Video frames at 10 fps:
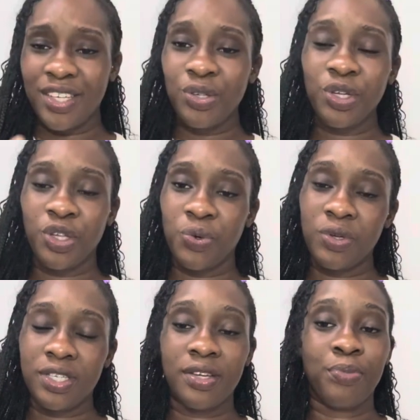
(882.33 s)
look
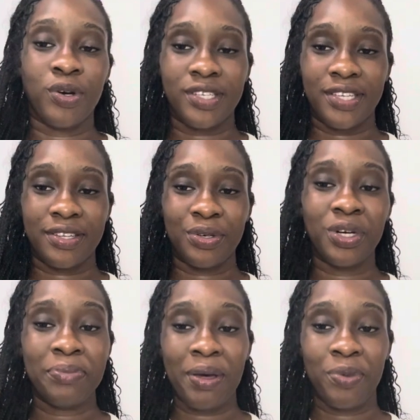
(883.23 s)
cute, but when I
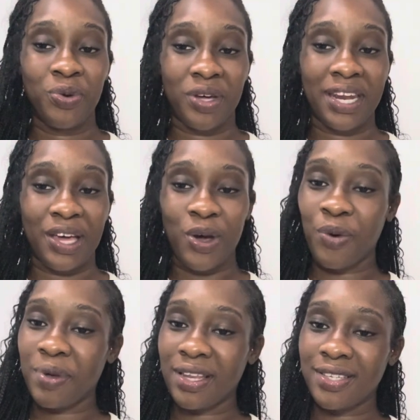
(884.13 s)
let me know in the
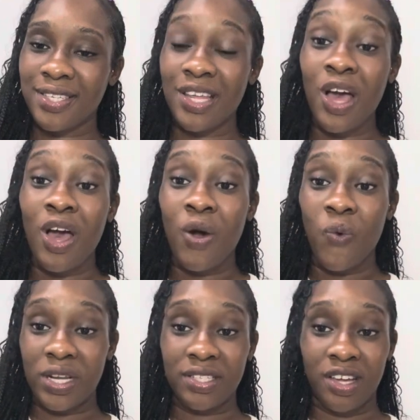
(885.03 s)
comments
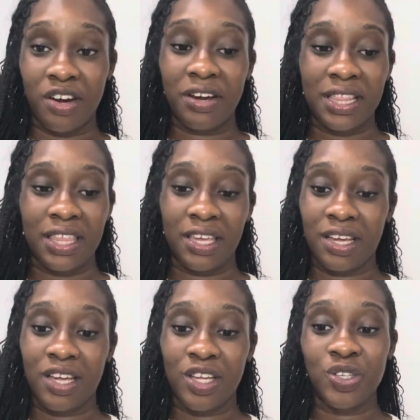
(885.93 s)
what's the correct thing
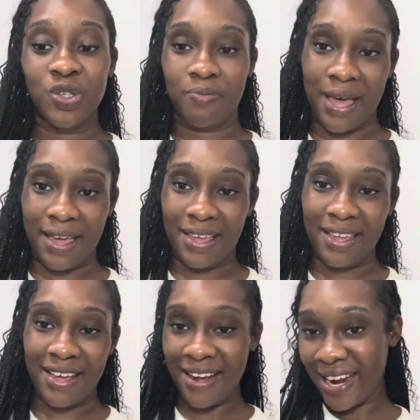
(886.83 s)
to buy.
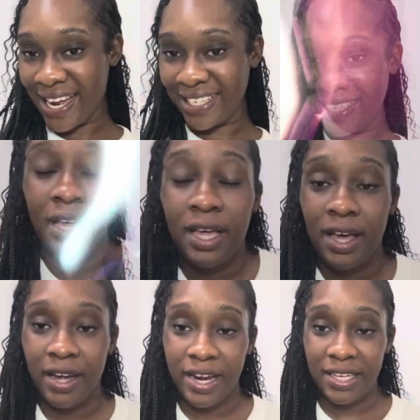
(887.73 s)
Alright? Yeah.
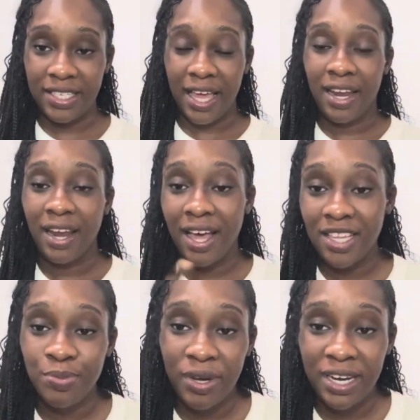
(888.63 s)
Alright, and
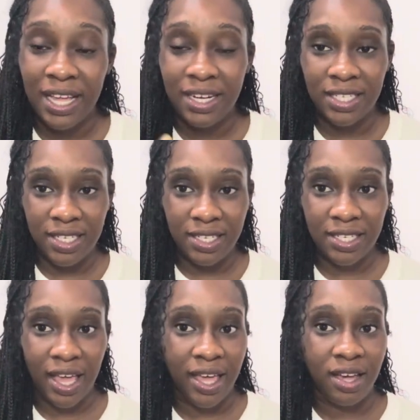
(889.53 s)
last but not least,
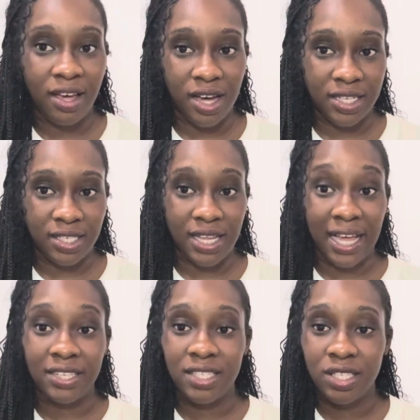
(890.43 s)
I got
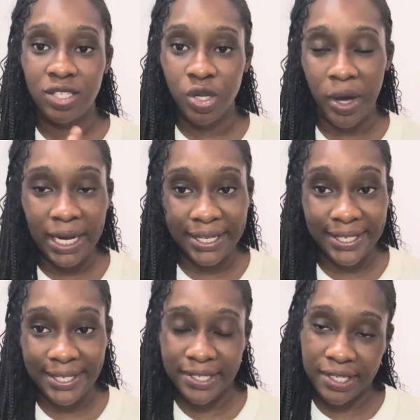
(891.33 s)
a toilet
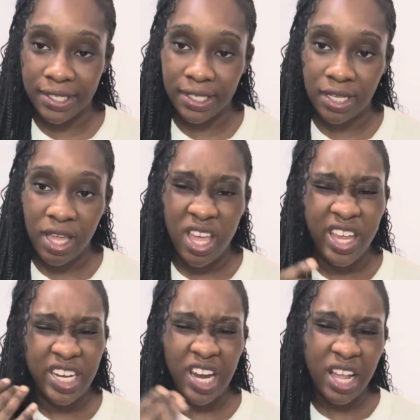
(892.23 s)
seat.
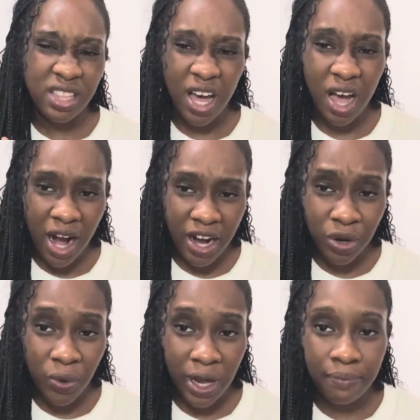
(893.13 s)
Not the hard
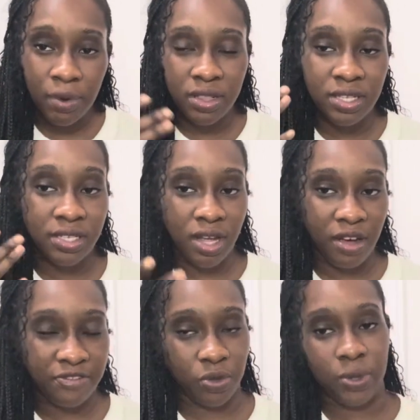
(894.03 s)
one, but the
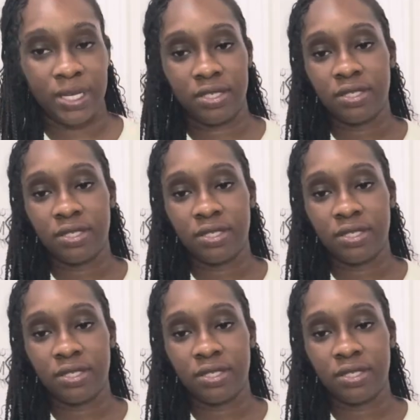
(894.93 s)
soft one.